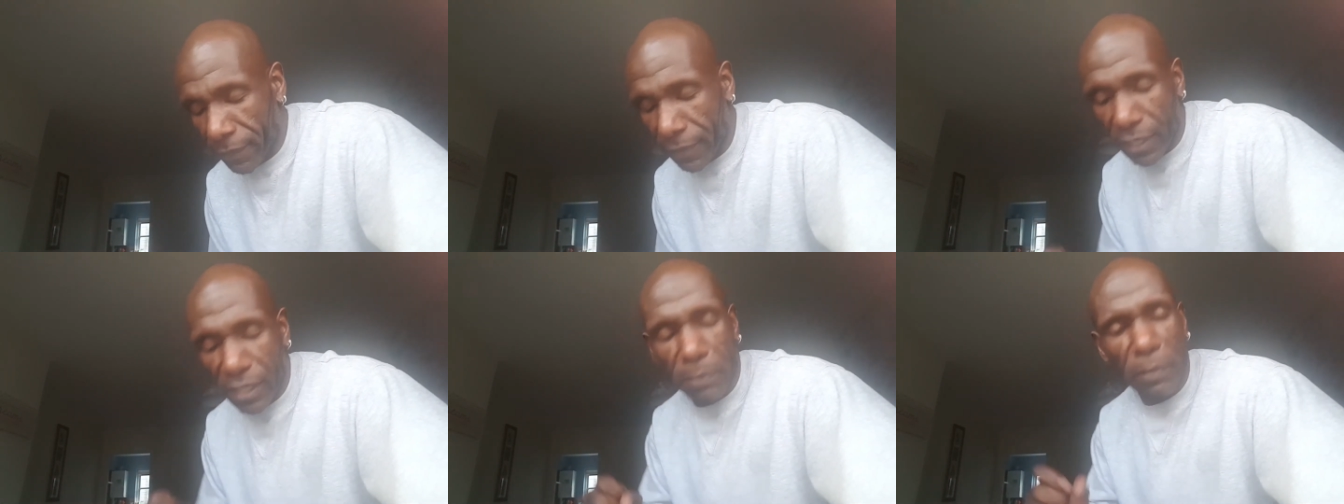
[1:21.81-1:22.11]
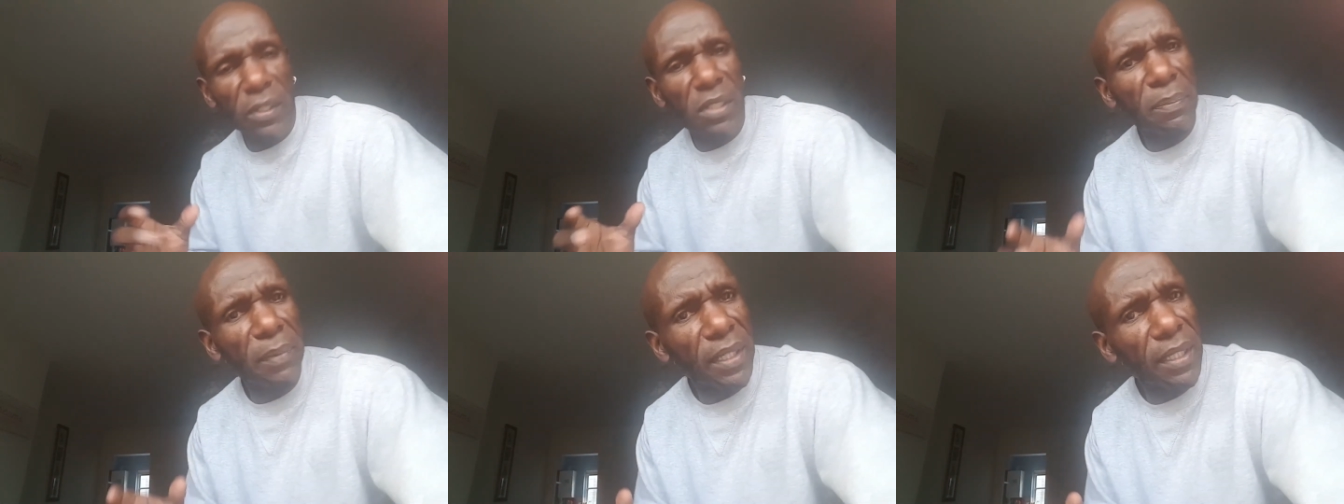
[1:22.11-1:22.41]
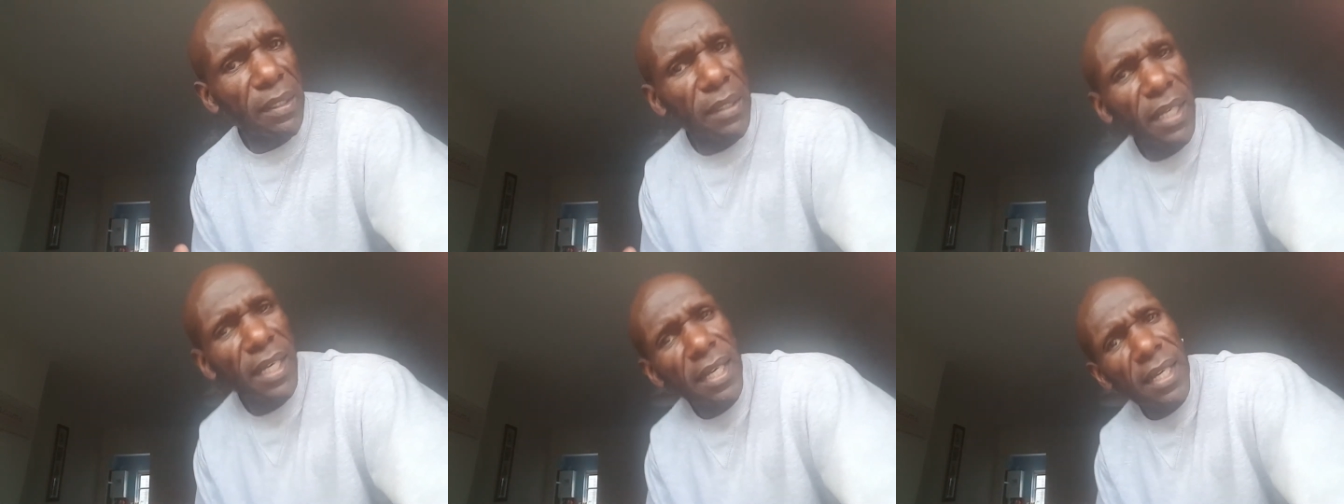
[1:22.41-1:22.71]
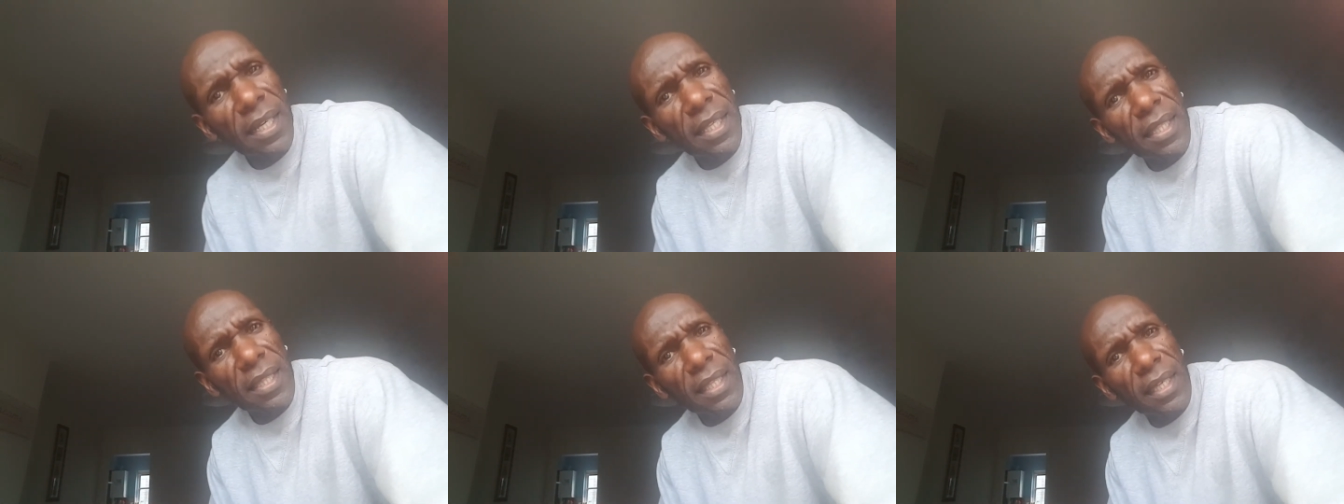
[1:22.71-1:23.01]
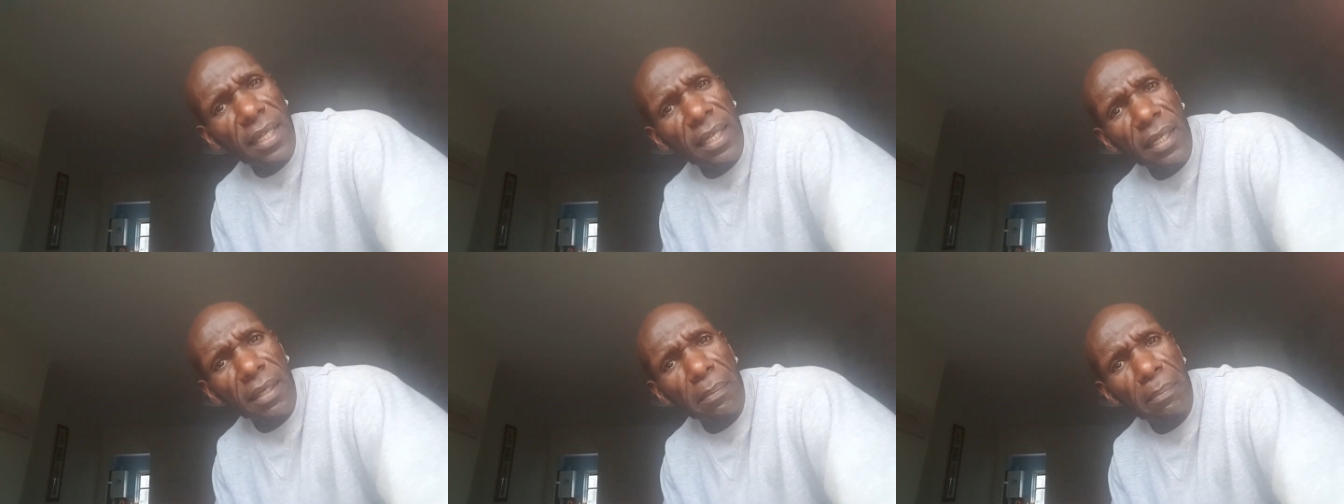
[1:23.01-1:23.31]
It's supposed to be
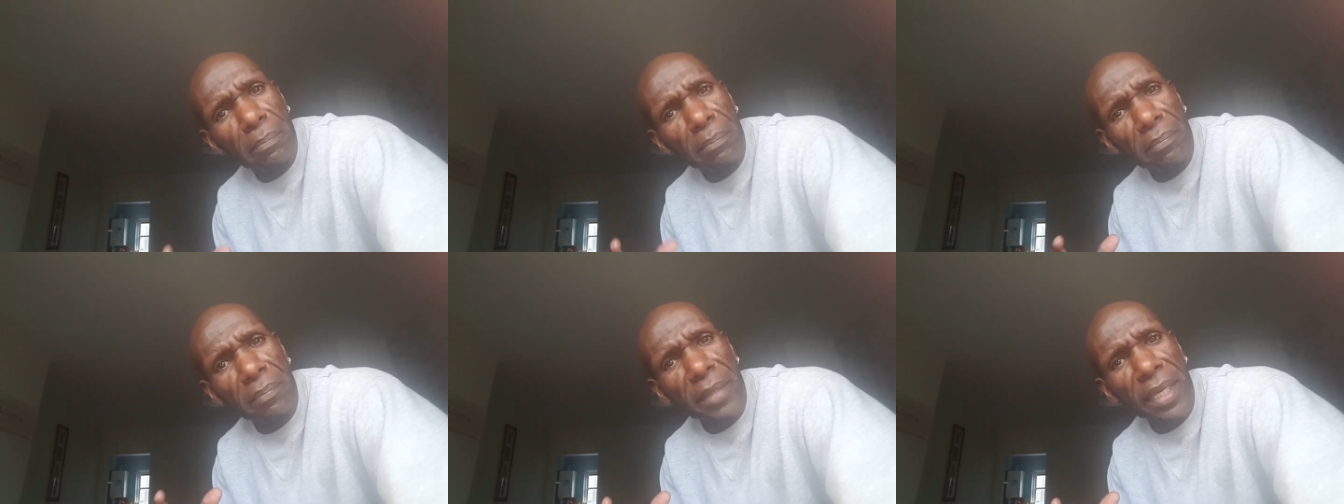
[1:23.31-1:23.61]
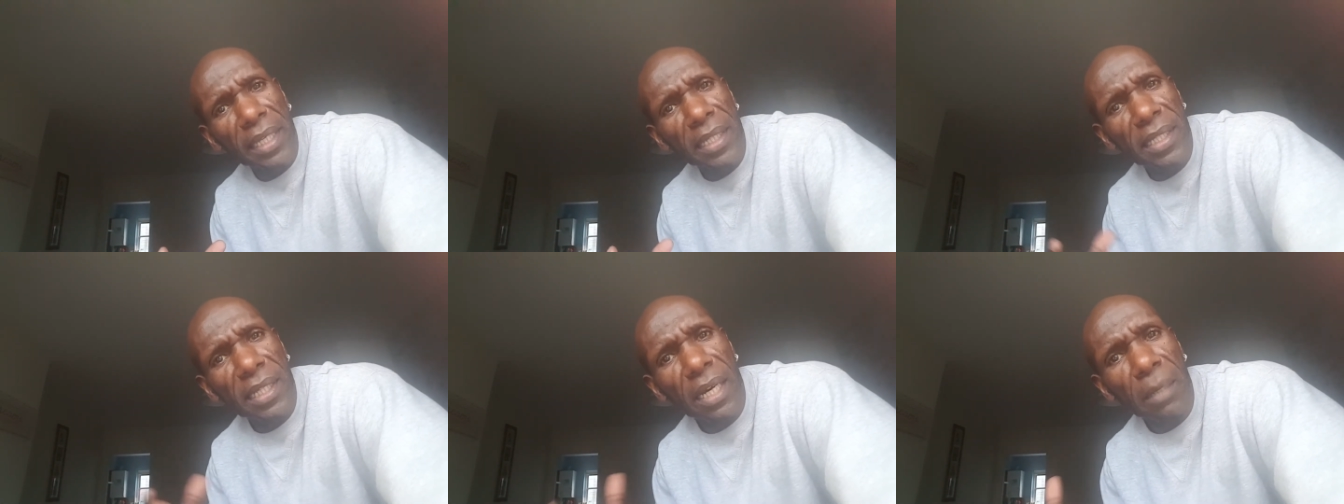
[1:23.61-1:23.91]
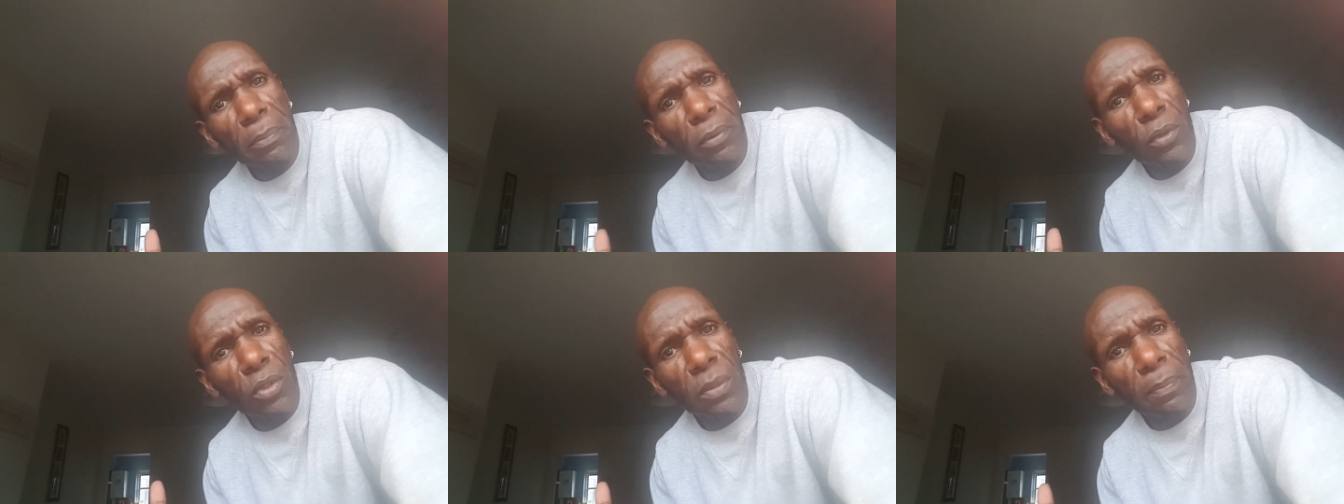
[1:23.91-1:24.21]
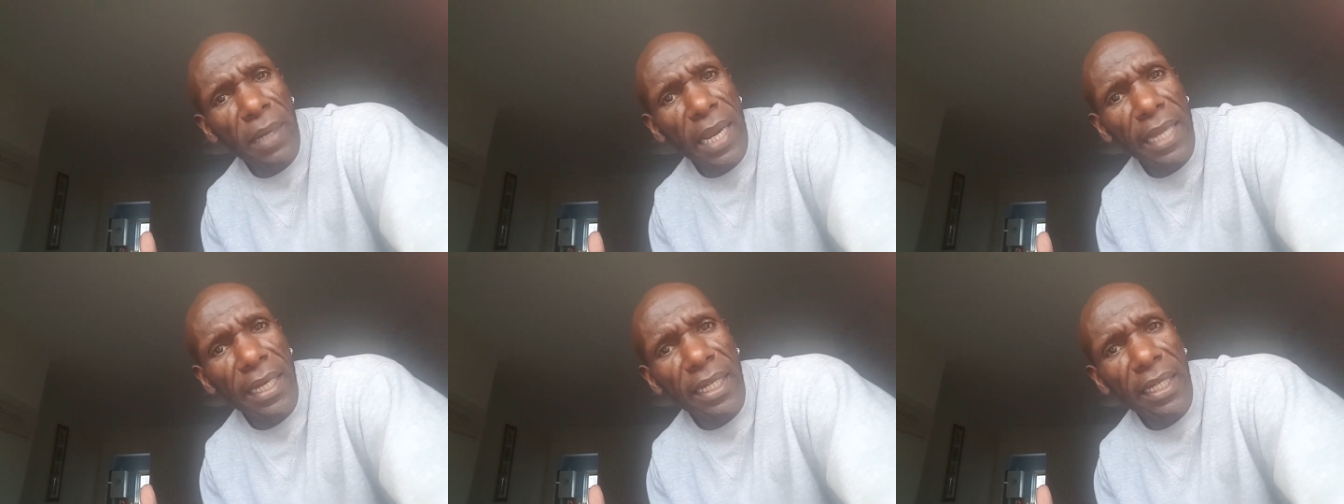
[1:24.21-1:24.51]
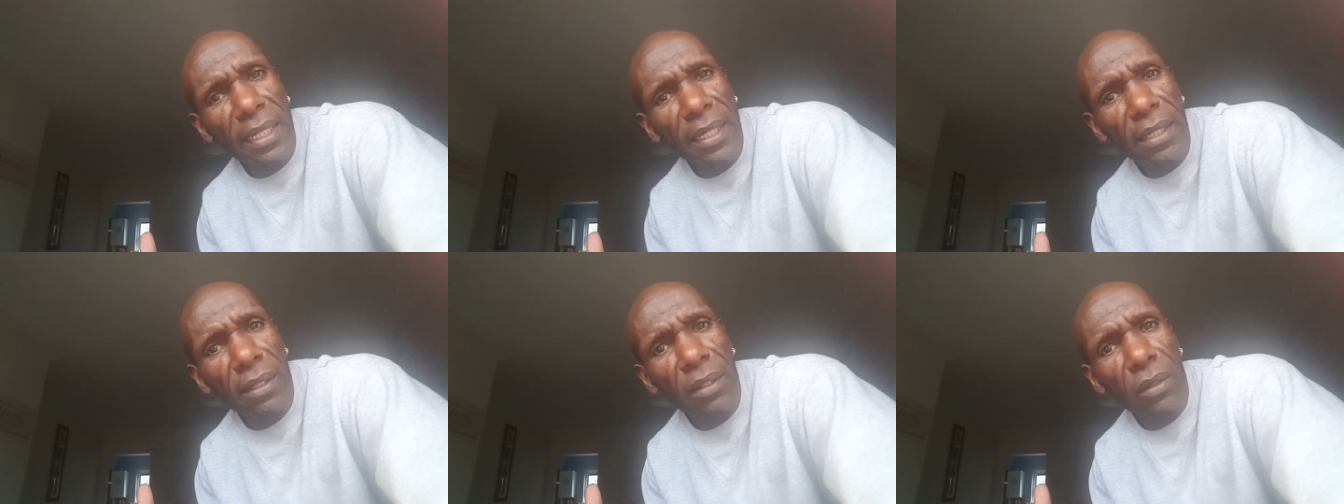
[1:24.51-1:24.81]
the mixed couples
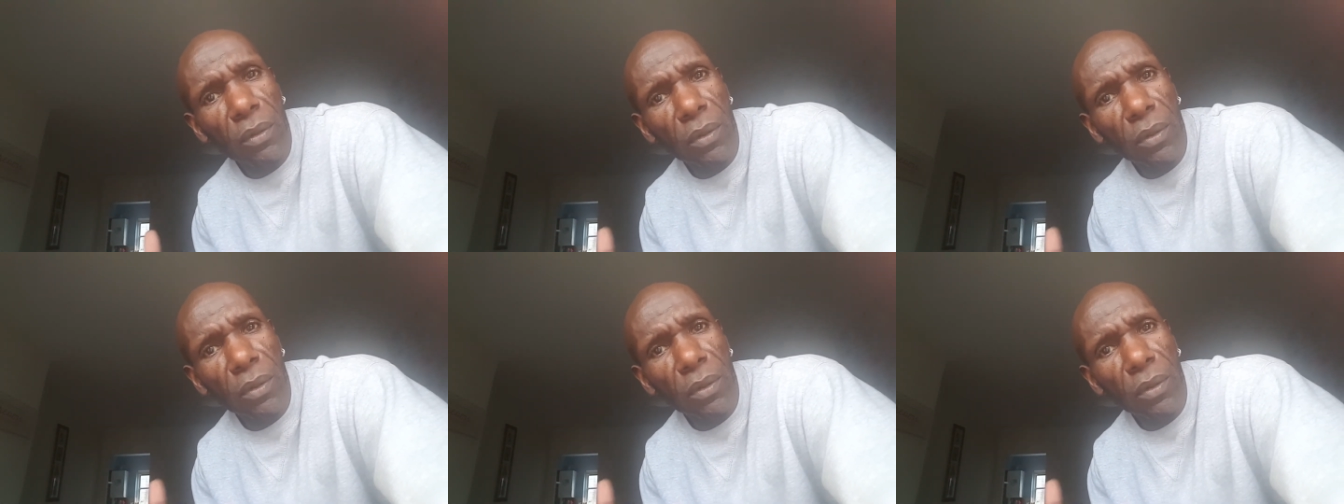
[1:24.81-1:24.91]
planet,